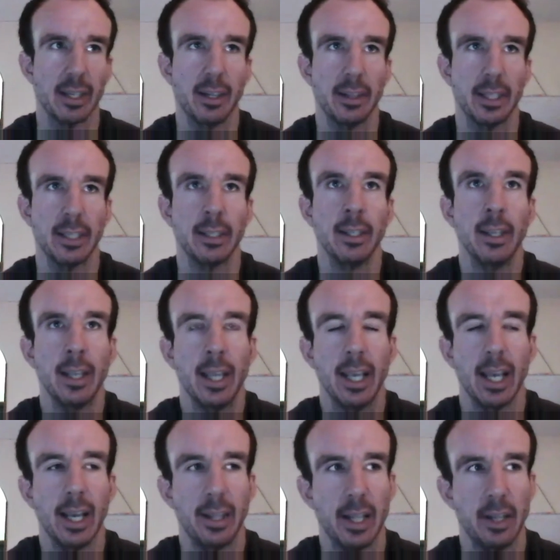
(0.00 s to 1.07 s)
of thing.
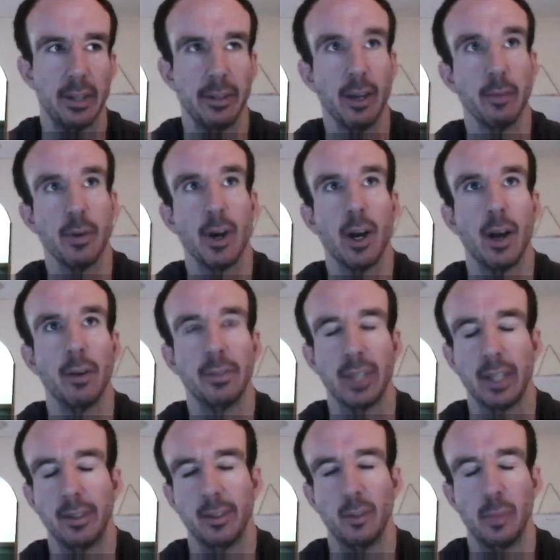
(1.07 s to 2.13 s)
And then the other half
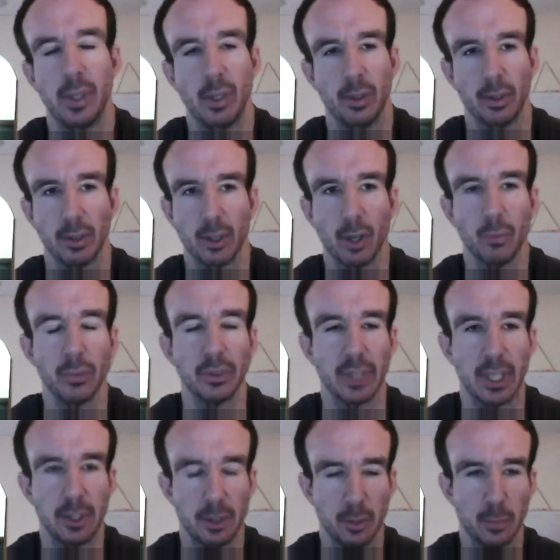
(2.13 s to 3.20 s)
tend to be on
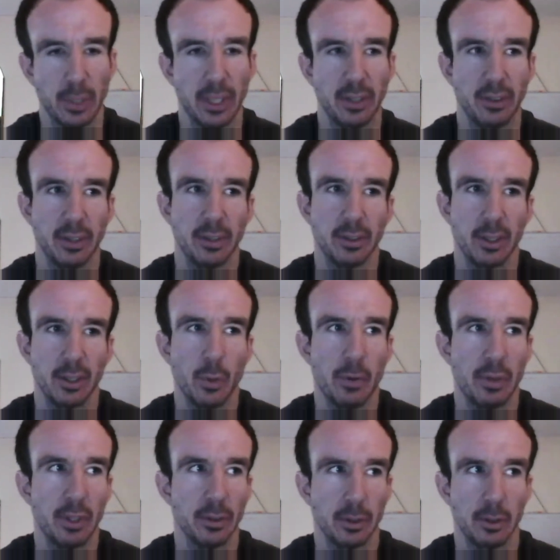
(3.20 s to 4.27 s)
conversation pieces. So whether
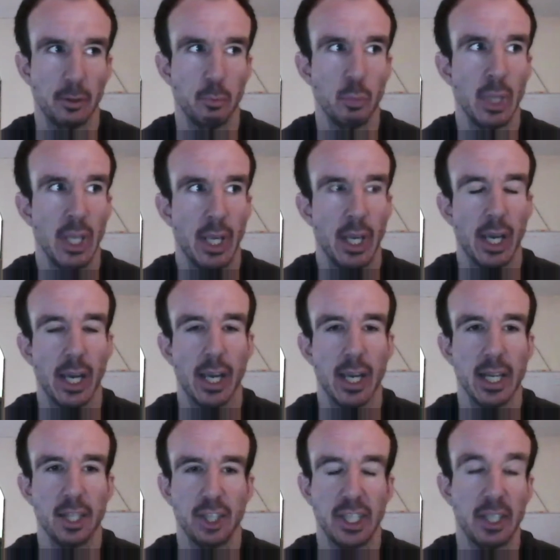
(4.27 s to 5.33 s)
it's on
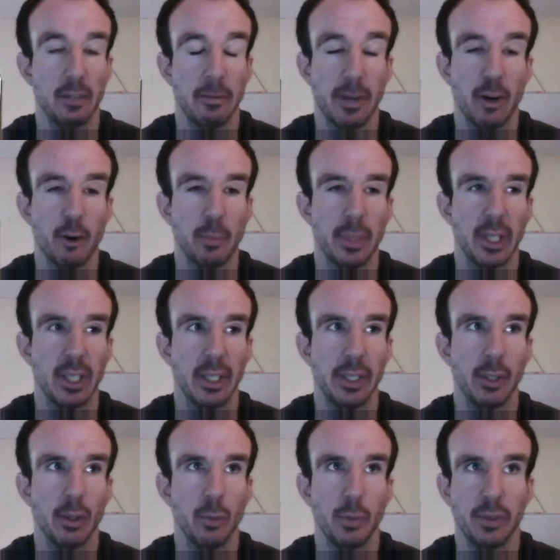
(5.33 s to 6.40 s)
gene
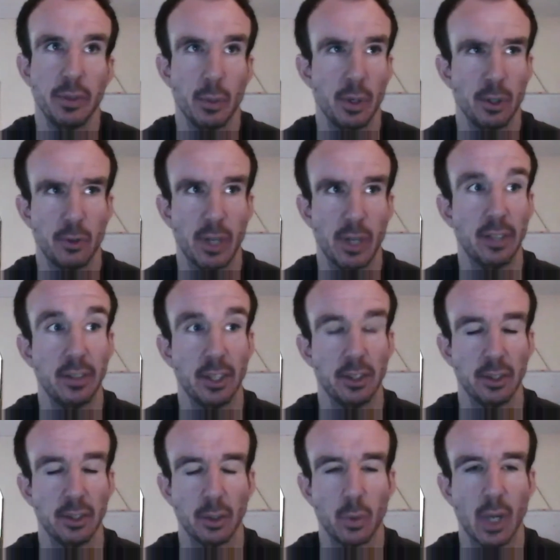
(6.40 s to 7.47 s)
therapy, we've done one on
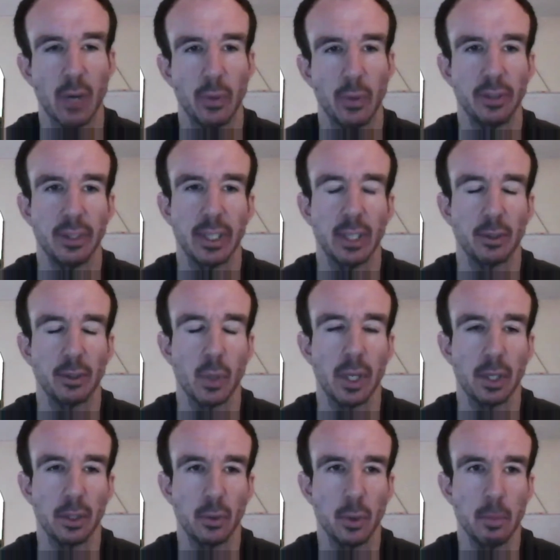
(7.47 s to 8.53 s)
transition quite recently. That was
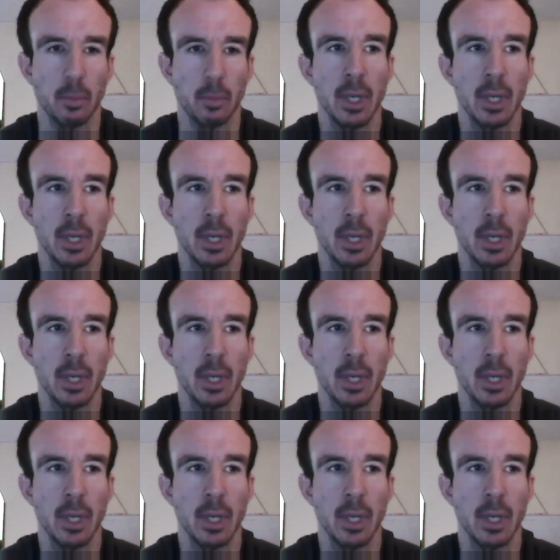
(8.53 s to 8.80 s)
quite a good one.